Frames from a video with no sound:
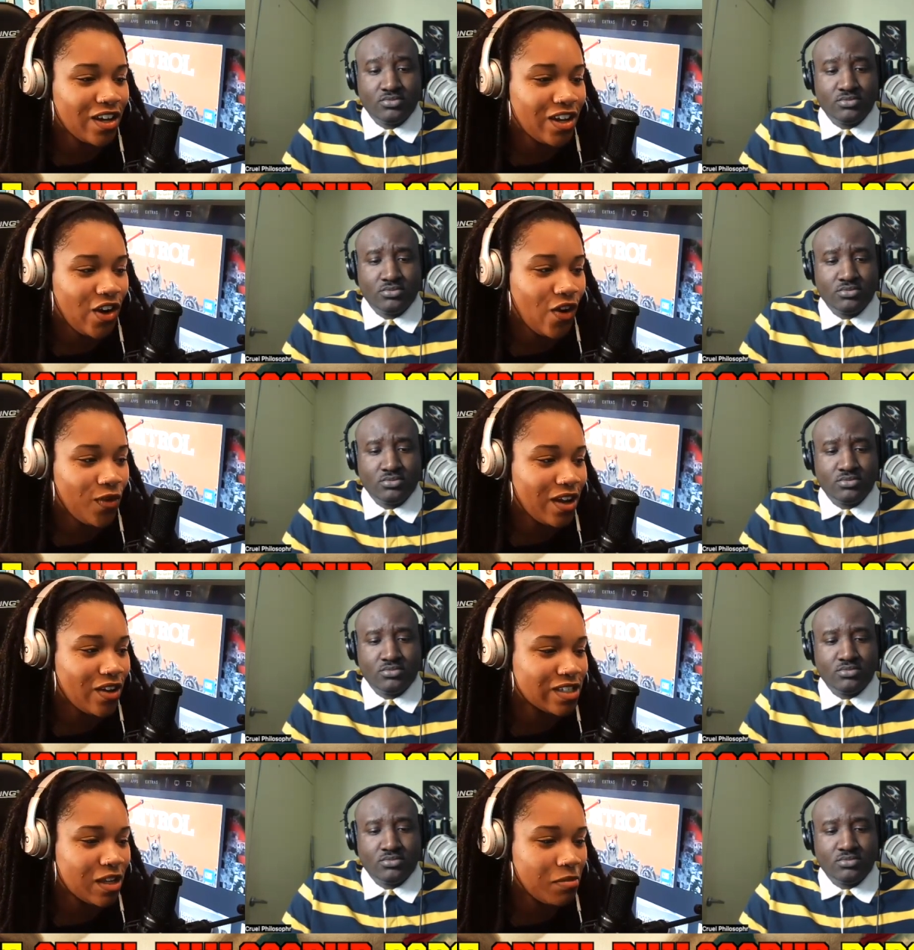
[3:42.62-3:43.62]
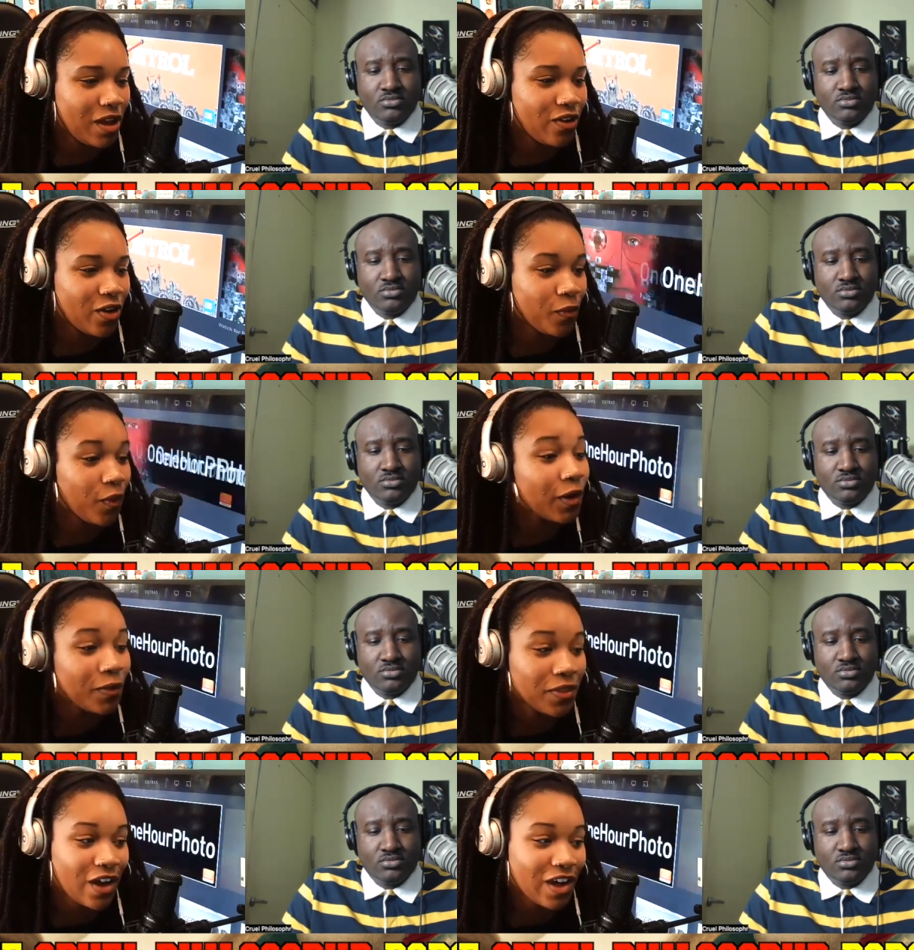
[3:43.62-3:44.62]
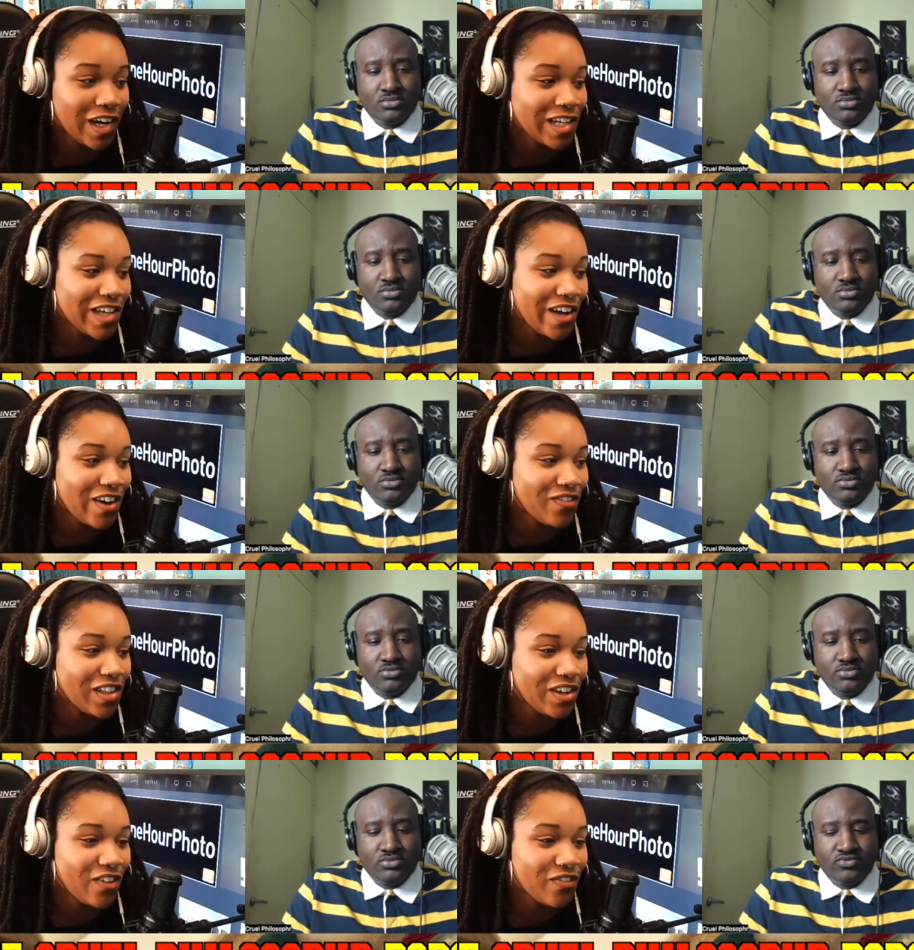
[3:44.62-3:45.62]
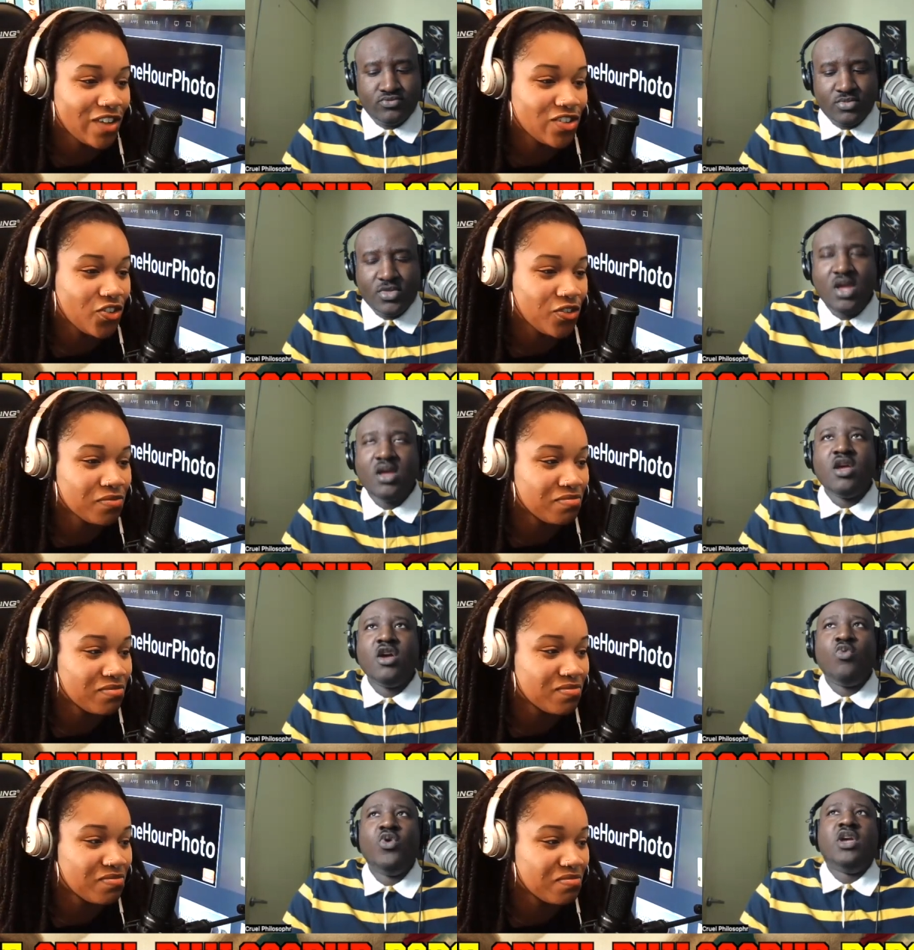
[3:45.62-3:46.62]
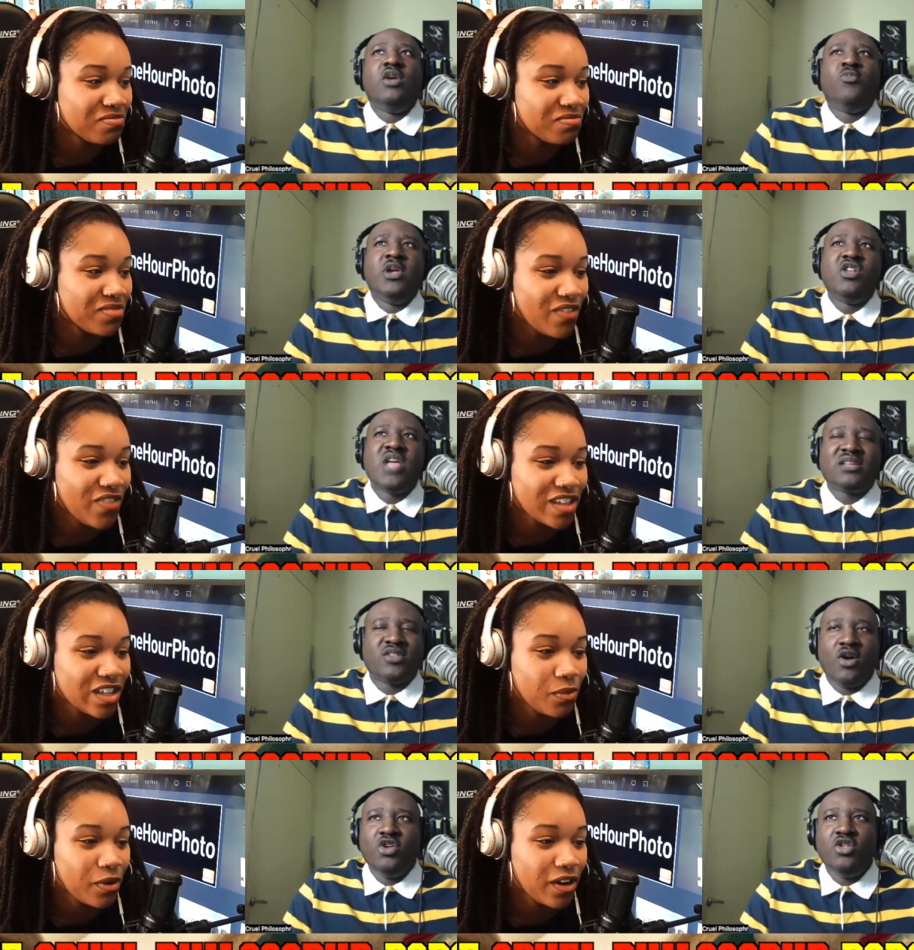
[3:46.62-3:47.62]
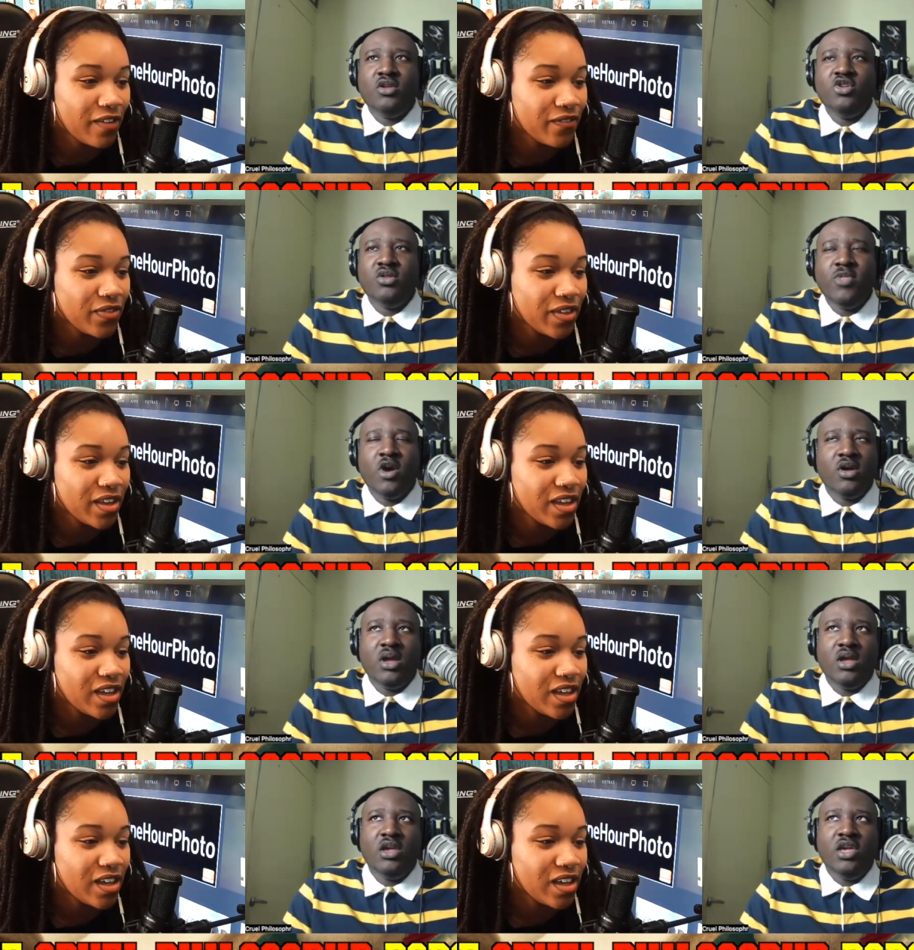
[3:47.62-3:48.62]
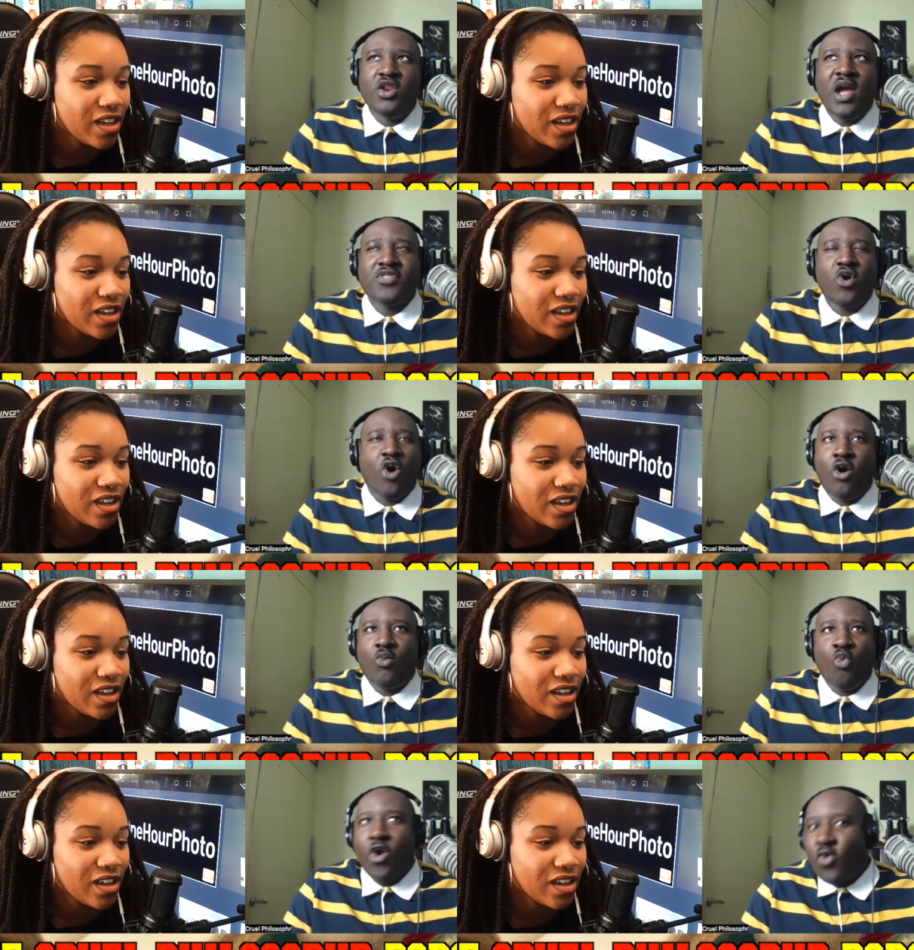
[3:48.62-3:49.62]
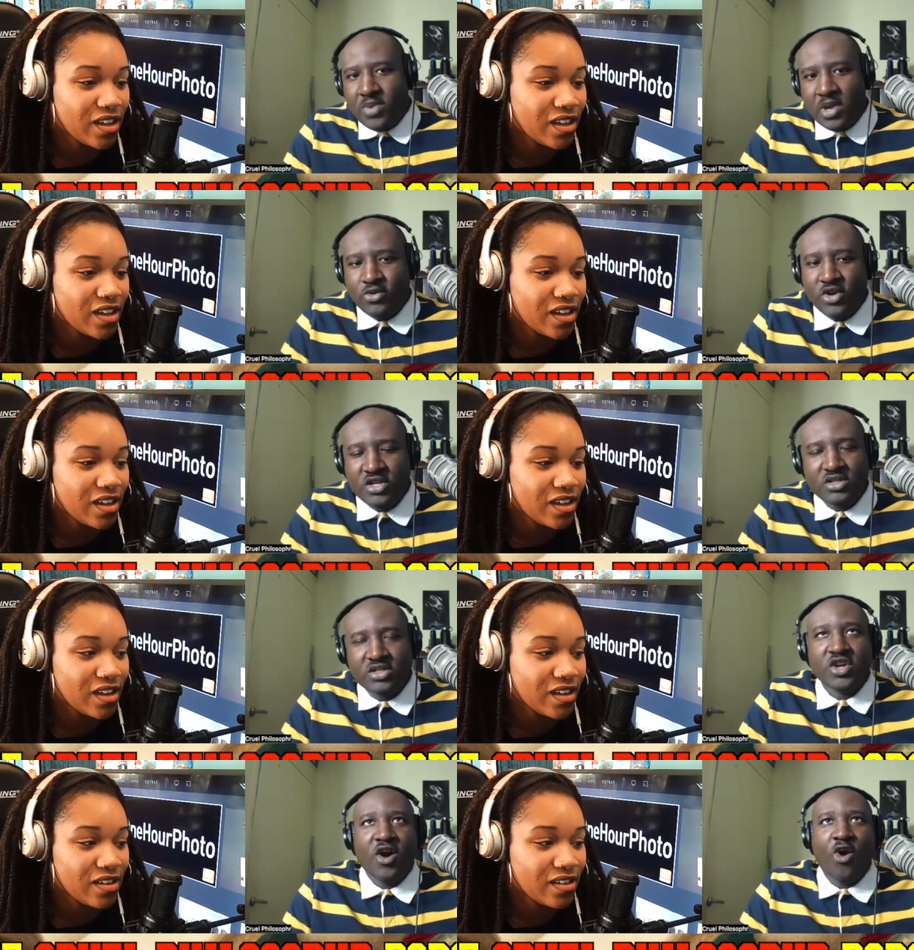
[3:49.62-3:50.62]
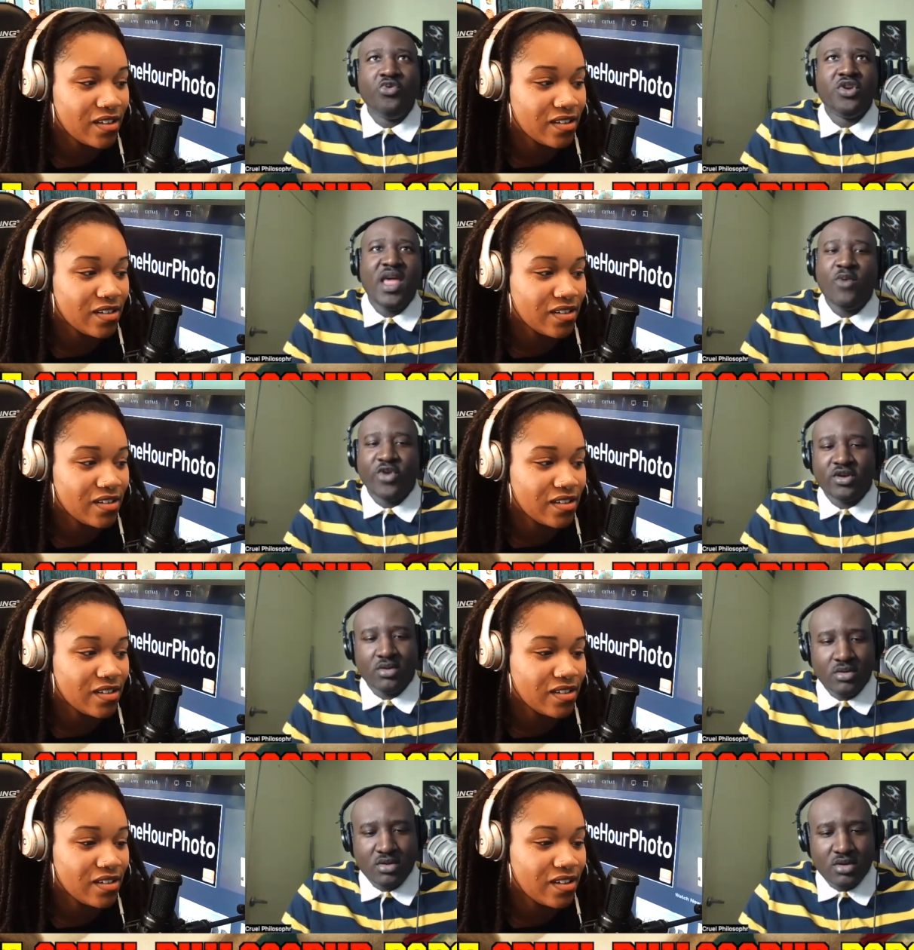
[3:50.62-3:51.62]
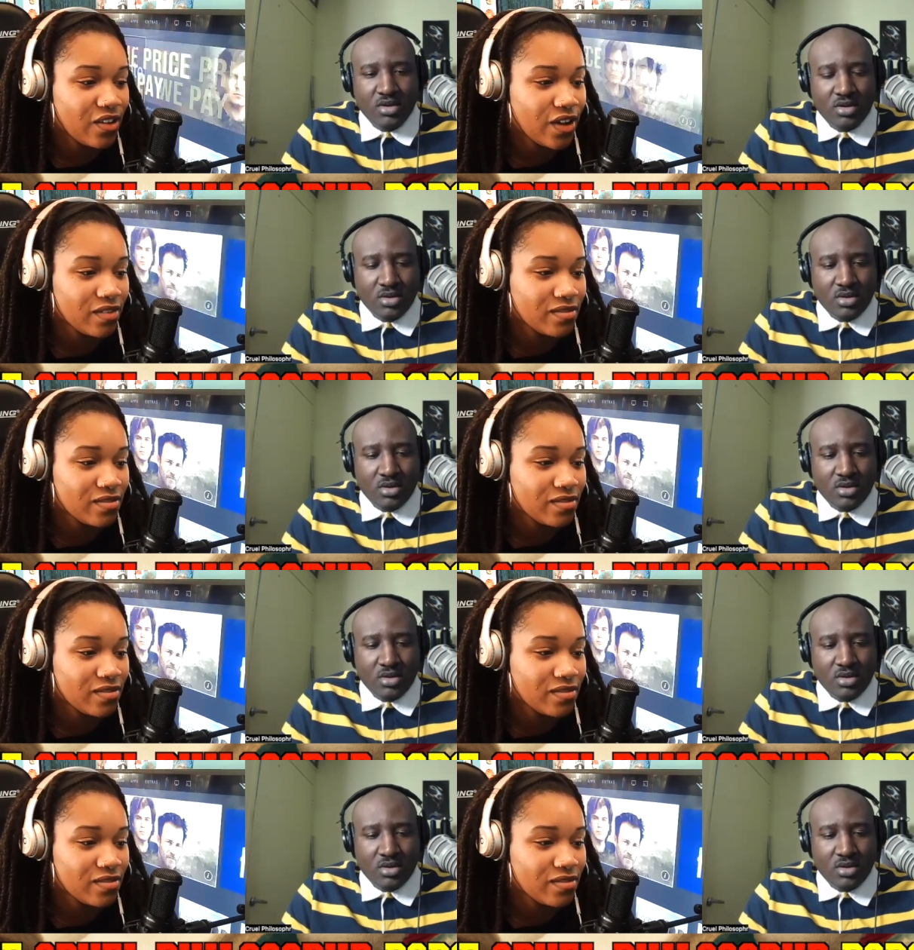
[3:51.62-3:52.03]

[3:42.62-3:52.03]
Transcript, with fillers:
Speaker 1: no one else is going to be out here working with Kanye. So I don't really know if that's true.
Speaker 2: Well, well he doesn't have to. You, you, no, he don't have to work with people. He's, he's going to own the network.
Speaker 1: Okay.